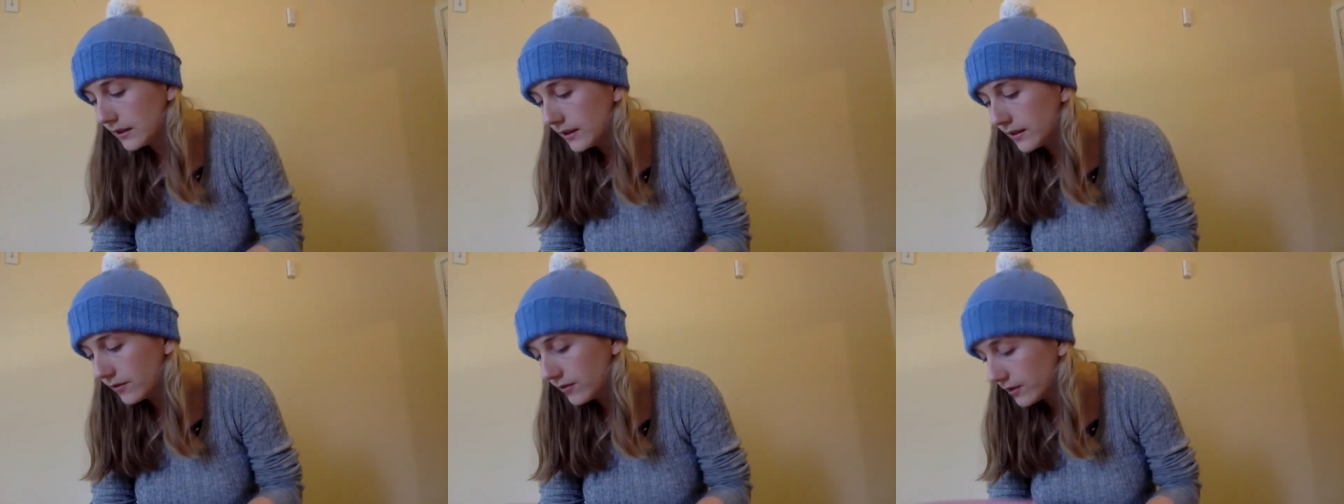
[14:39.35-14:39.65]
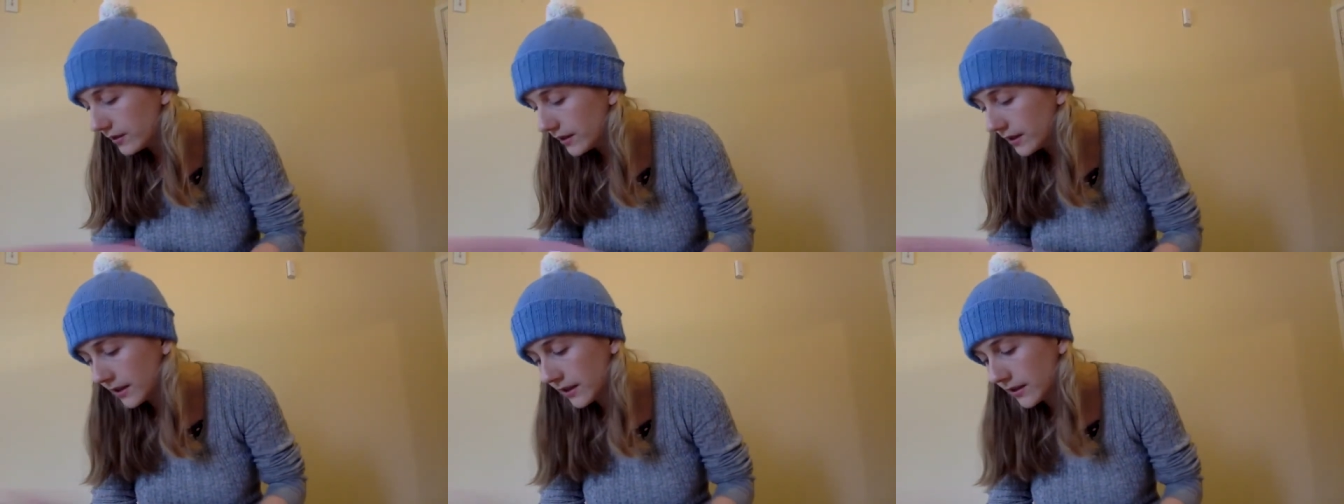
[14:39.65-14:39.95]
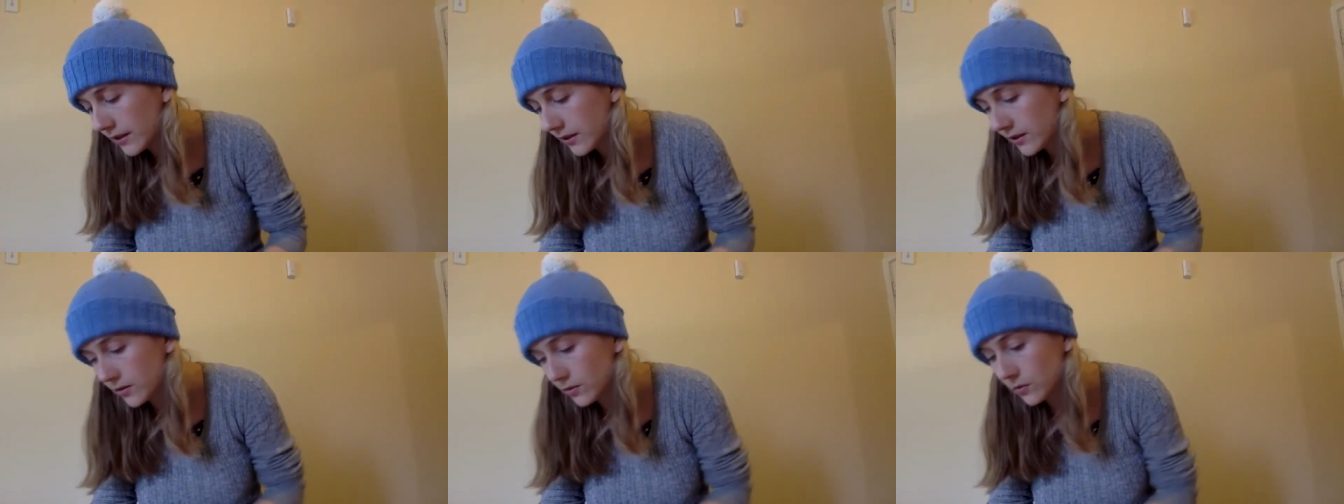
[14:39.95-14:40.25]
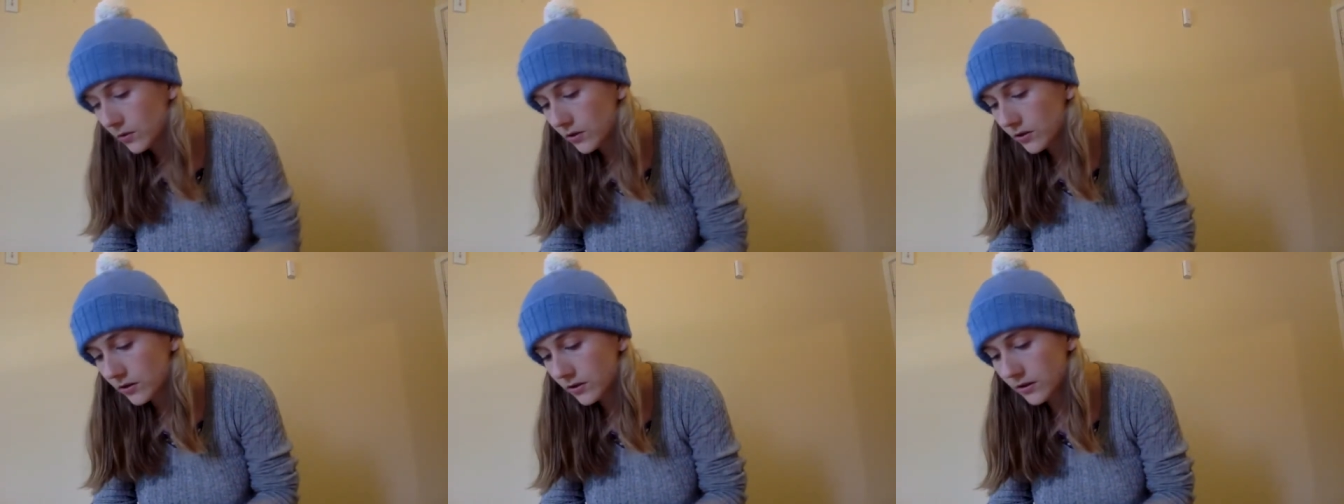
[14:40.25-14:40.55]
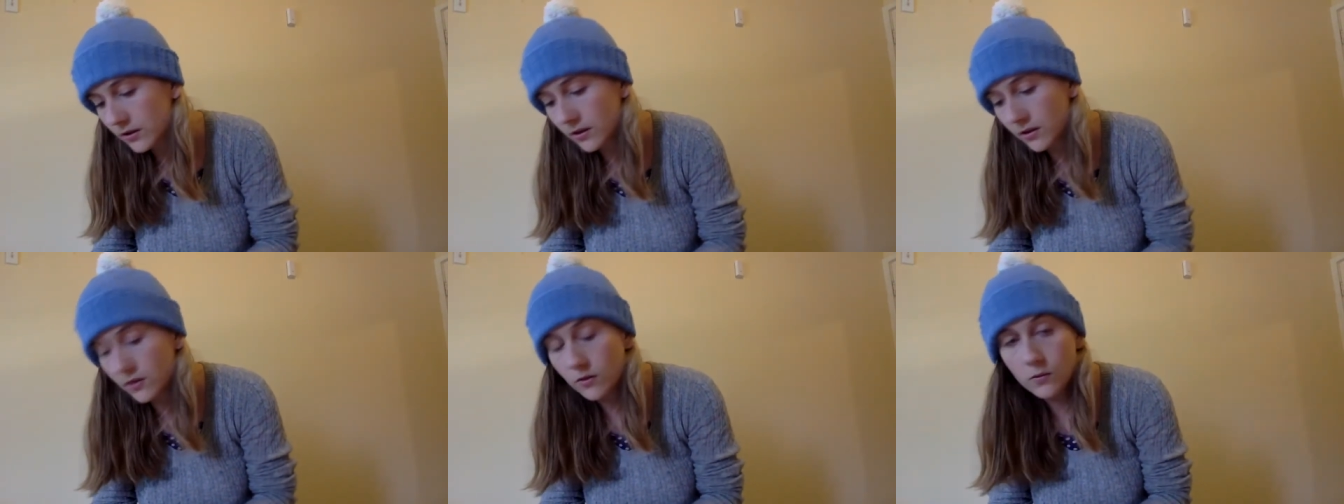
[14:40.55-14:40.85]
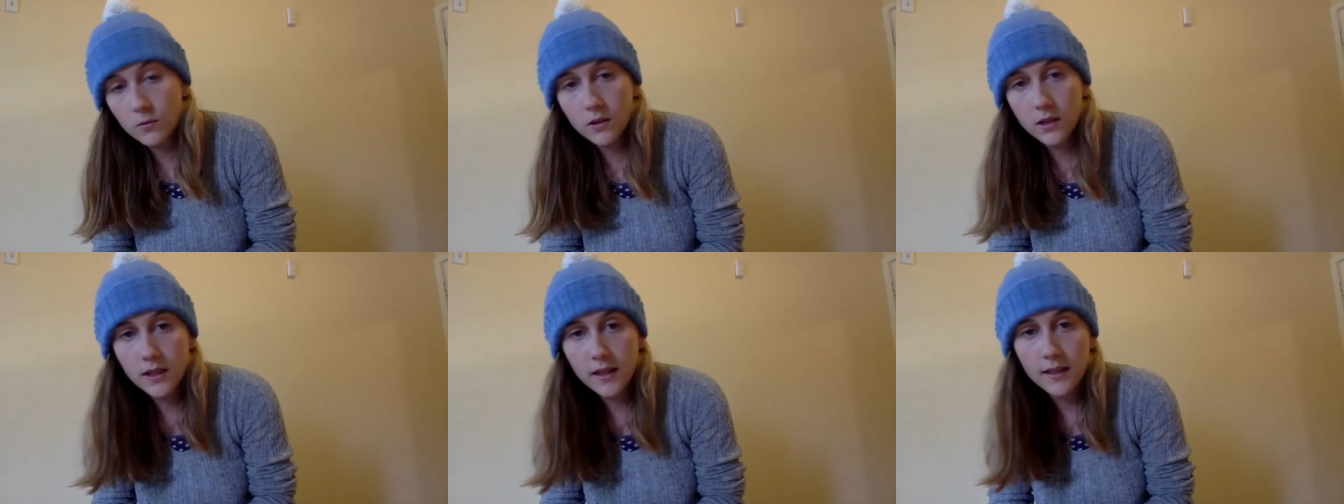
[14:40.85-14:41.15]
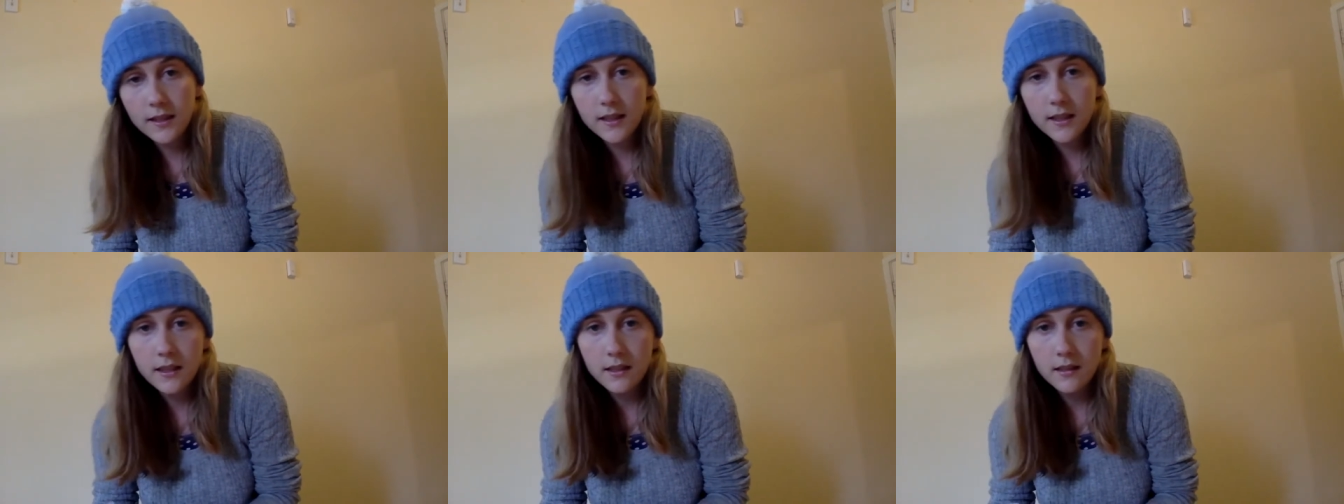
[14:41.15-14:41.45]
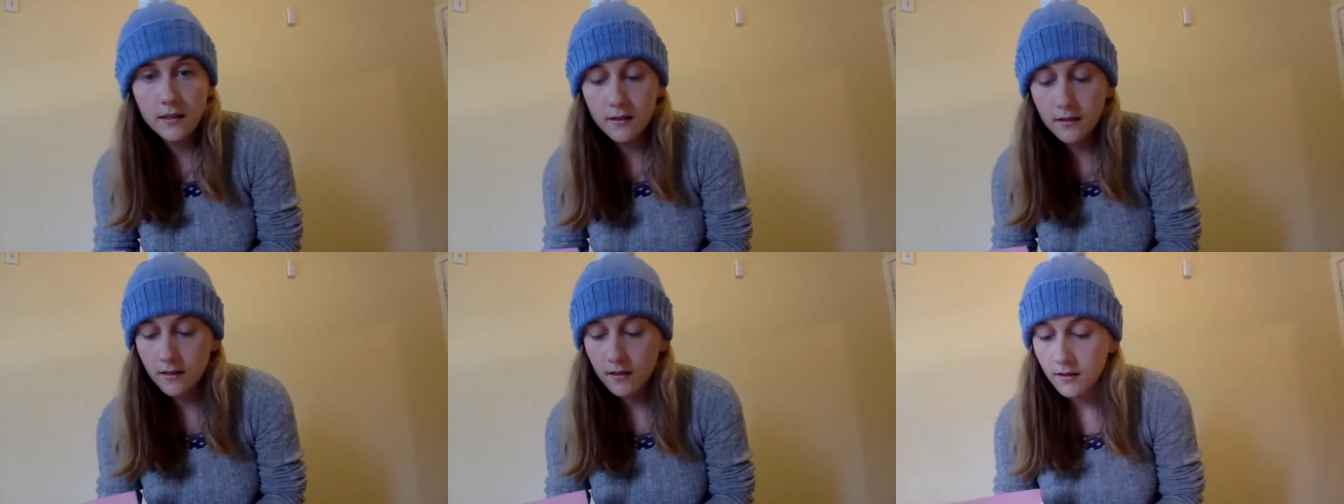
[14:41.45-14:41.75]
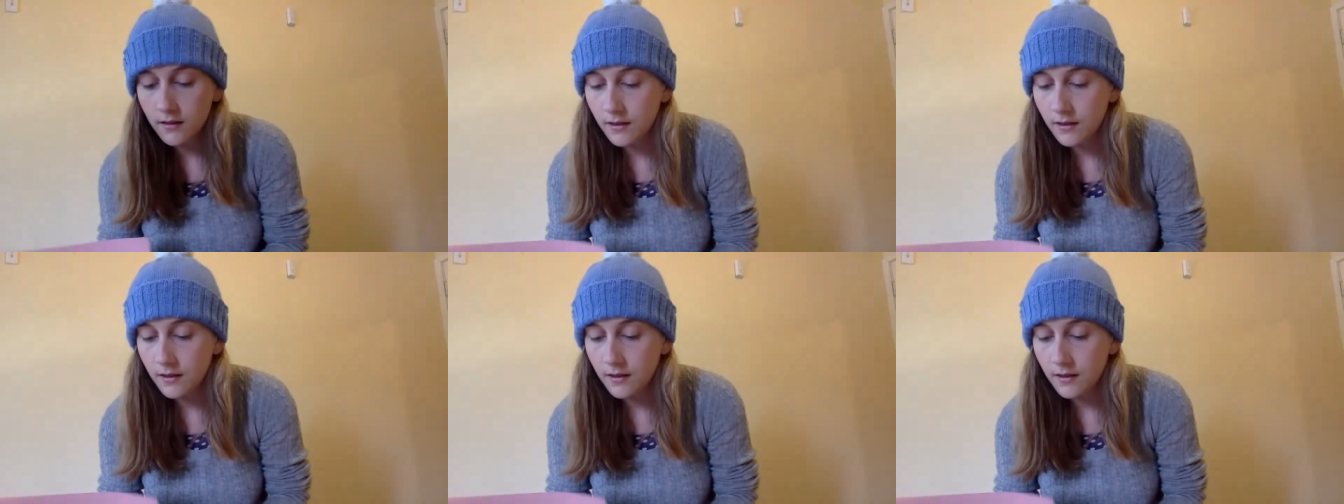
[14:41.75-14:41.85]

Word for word: and everything. I swatched. I don't know why I didn't.